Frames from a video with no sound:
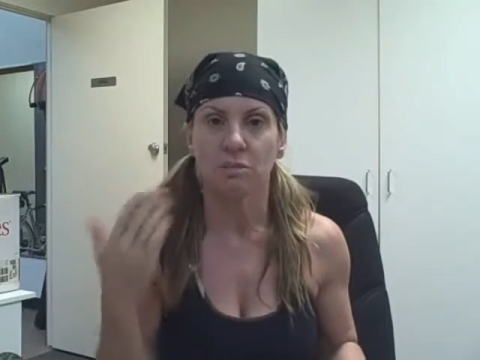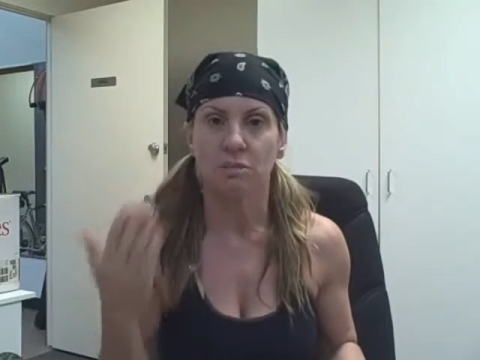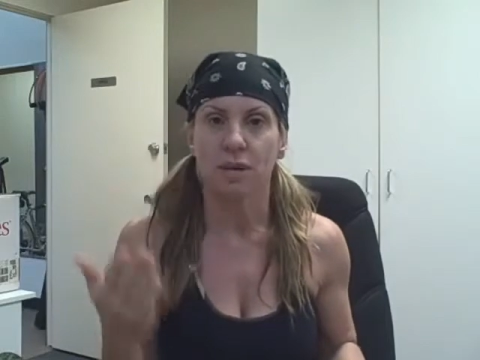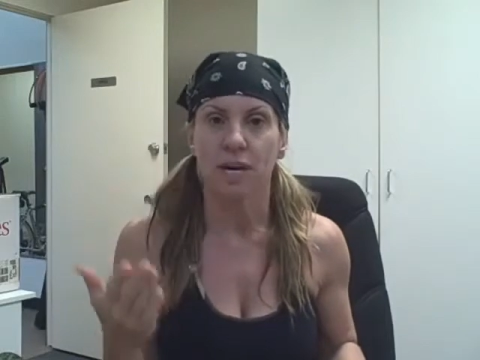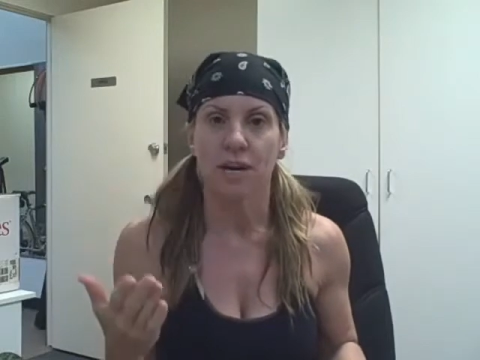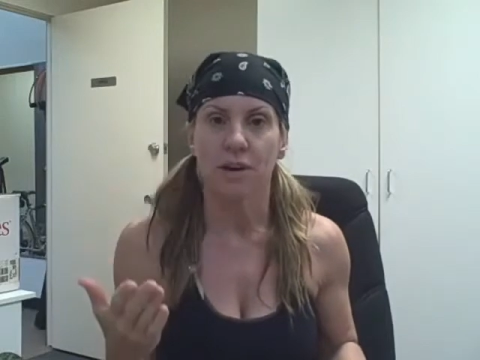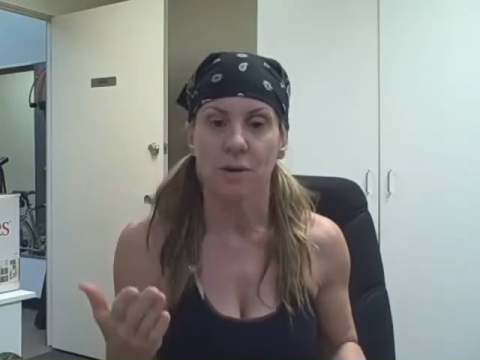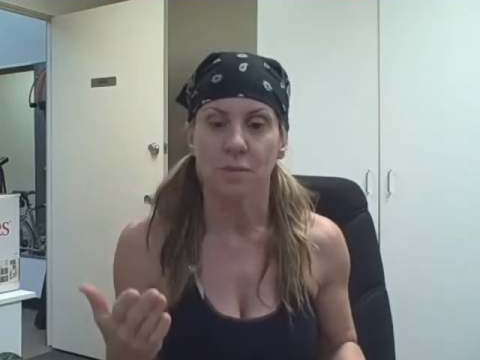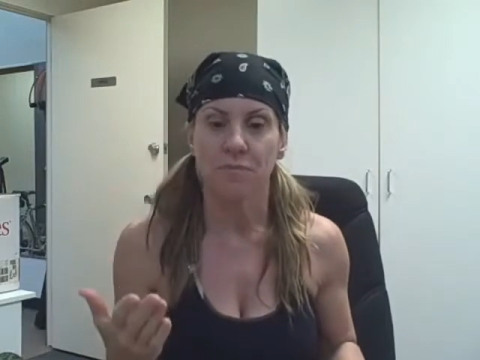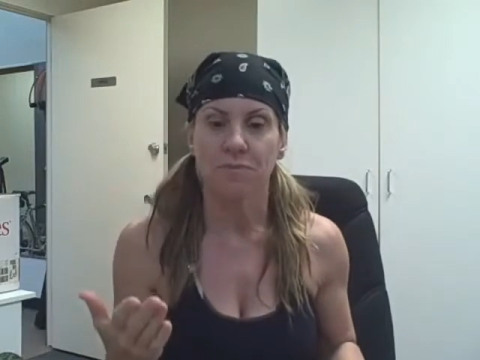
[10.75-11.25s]

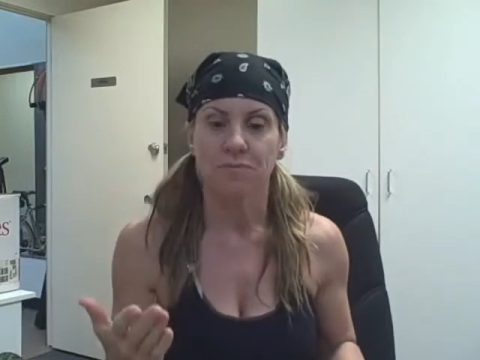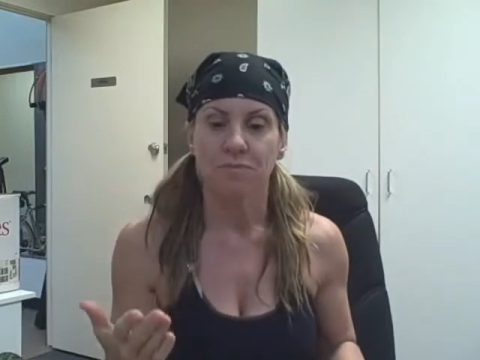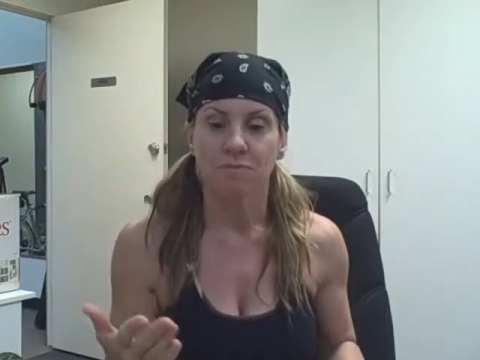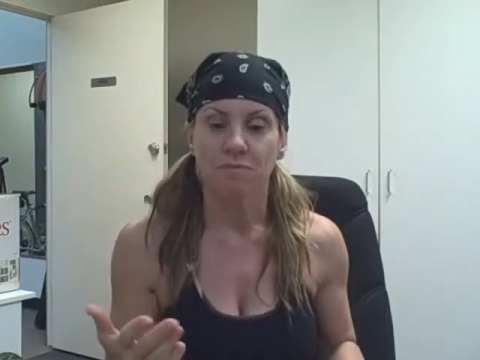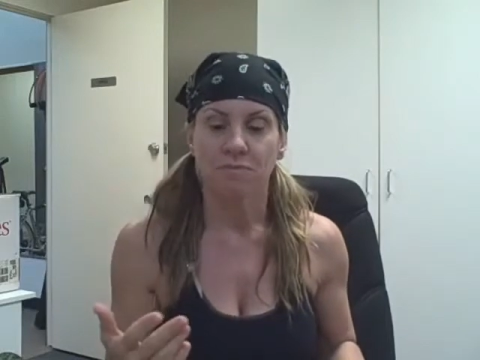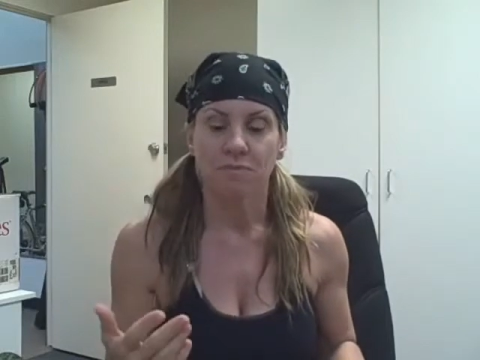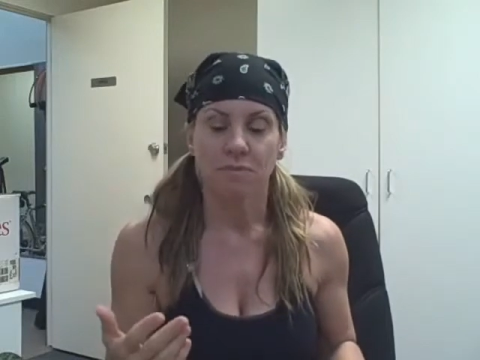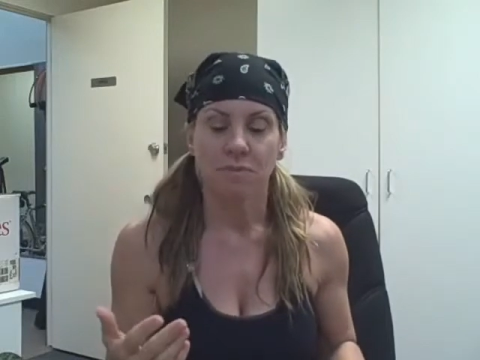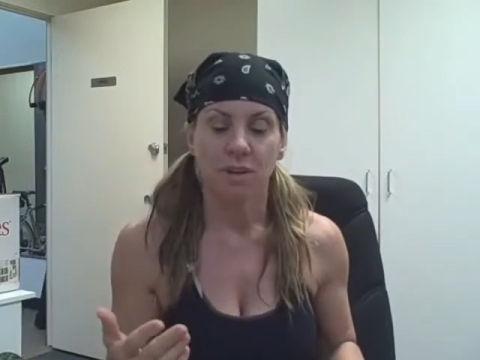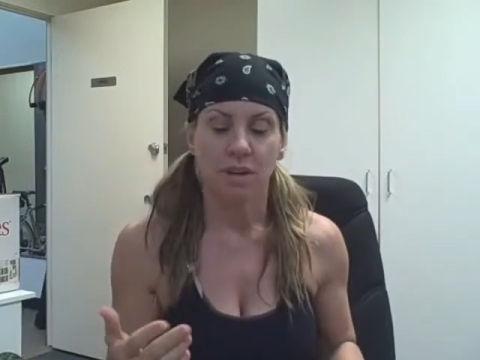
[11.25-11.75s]
about
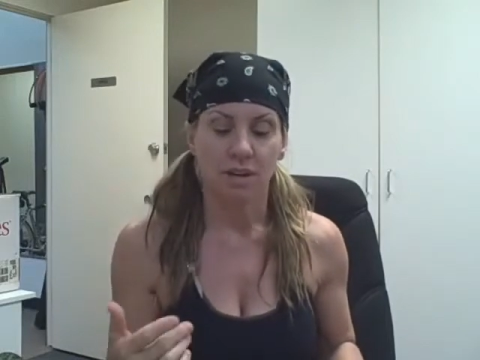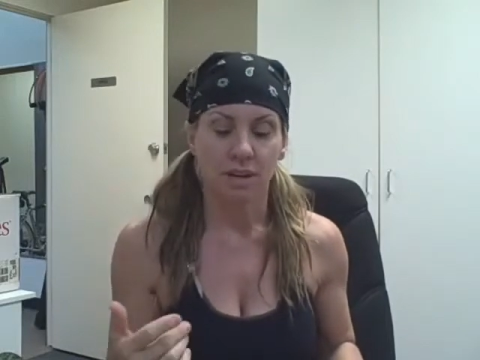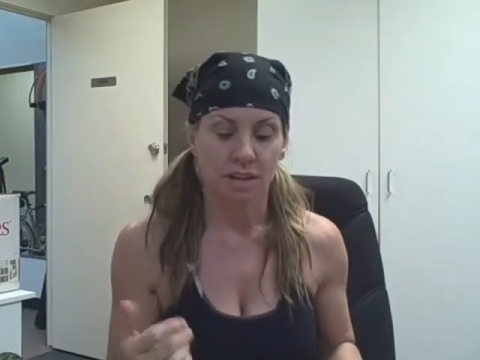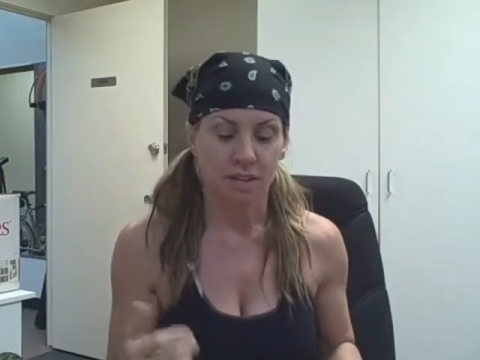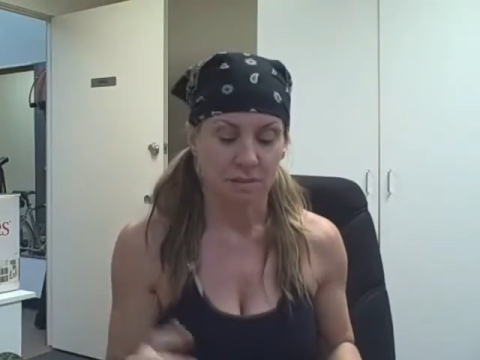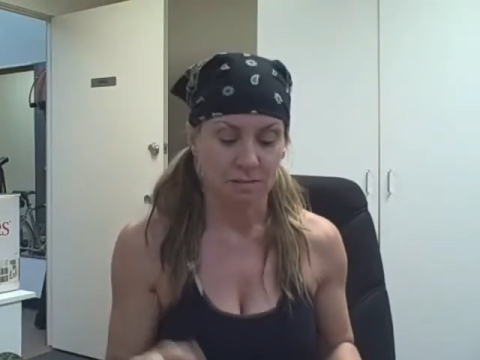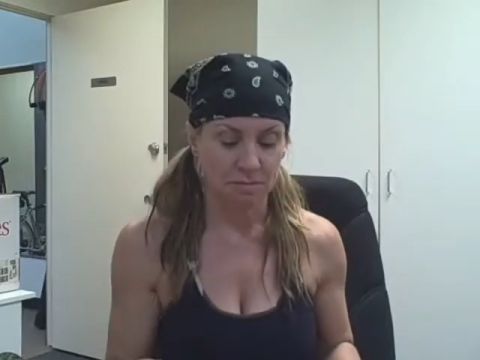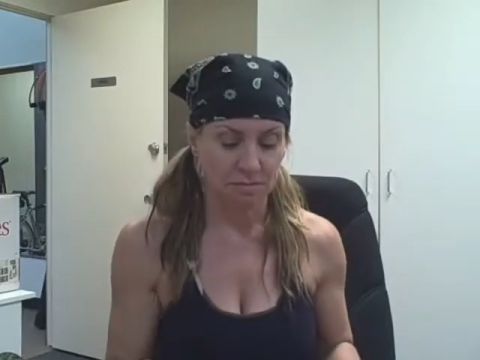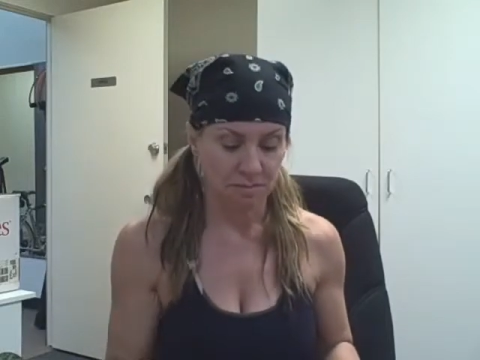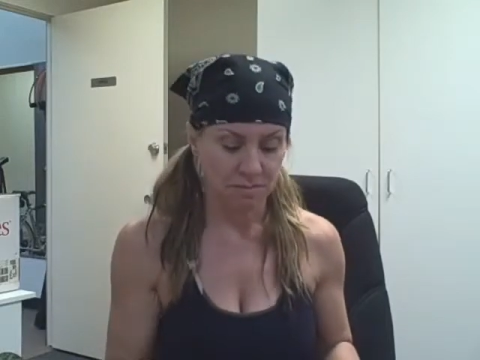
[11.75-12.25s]

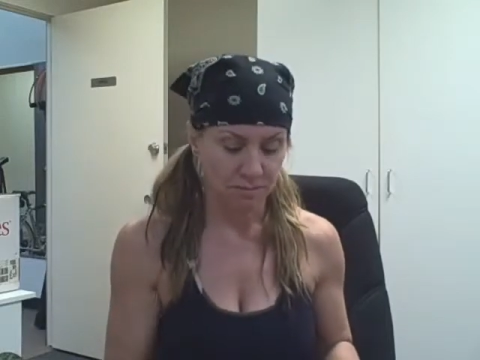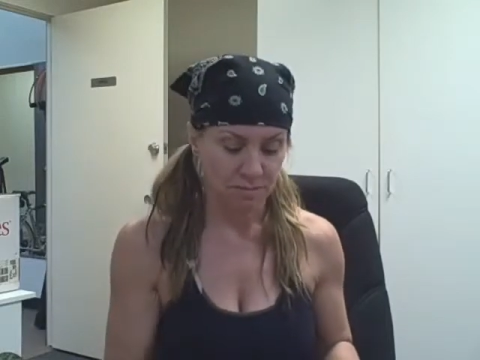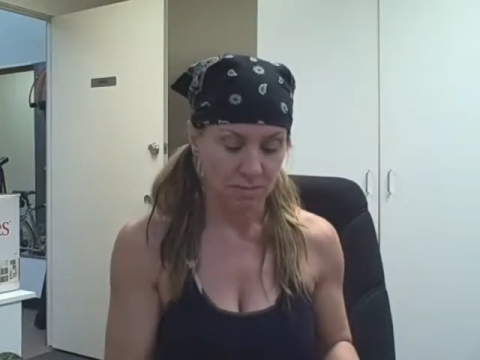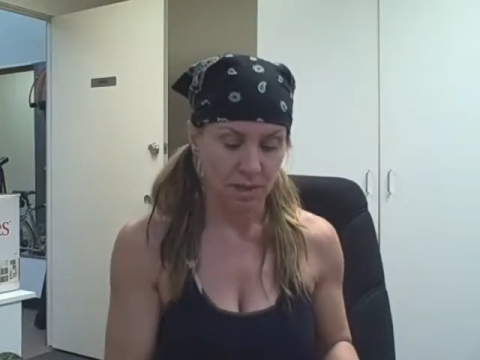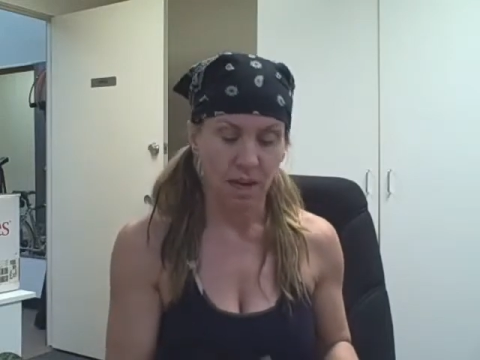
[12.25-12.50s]
um,